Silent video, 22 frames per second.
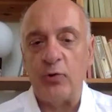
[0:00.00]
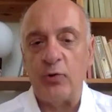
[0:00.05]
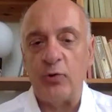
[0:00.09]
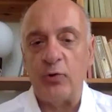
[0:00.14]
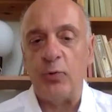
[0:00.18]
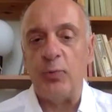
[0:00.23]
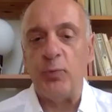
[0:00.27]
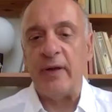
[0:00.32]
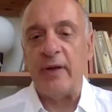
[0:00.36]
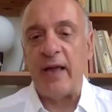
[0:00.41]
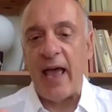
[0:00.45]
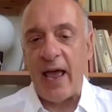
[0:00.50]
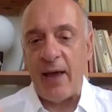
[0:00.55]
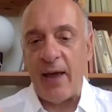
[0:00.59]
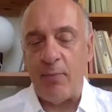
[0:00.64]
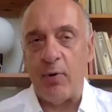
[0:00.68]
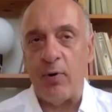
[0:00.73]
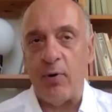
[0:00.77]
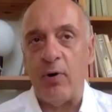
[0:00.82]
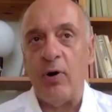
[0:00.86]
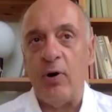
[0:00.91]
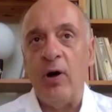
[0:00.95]
to be
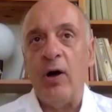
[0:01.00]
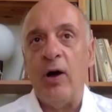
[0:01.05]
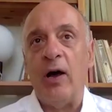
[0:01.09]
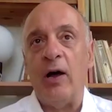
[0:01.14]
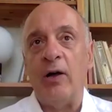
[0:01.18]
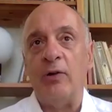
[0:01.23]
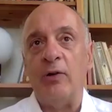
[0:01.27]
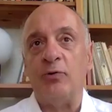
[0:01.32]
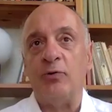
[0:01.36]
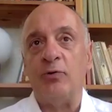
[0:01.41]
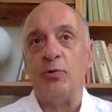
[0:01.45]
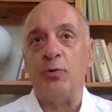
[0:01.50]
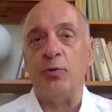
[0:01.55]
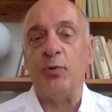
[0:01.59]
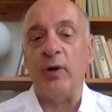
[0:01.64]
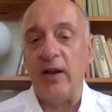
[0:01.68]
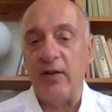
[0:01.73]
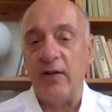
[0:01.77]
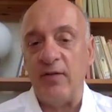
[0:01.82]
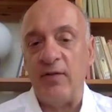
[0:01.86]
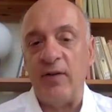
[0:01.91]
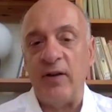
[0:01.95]
able to
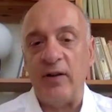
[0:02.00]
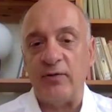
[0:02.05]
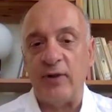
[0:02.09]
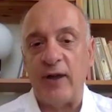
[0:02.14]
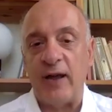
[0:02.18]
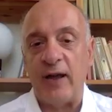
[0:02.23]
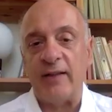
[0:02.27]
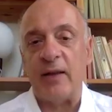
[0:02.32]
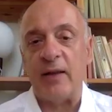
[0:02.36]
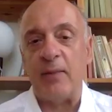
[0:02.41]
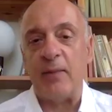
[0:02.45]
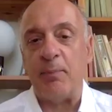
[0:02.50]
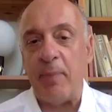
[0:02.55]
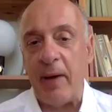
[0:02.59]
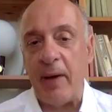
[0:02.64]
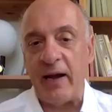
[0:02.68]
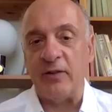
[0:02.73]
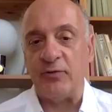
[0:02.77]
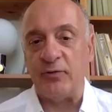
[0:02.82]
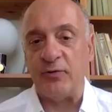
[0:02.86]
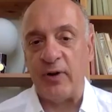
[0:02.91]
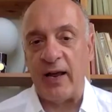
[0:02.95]
infiltrate and
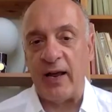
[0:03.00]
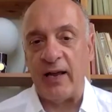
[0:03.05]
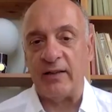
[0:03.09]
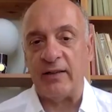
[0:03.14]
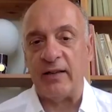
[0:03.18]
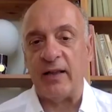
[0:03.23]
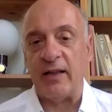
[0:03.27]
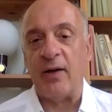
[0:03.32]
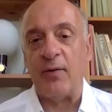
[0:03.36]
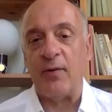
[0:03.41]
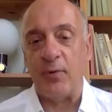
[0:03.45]
penetrate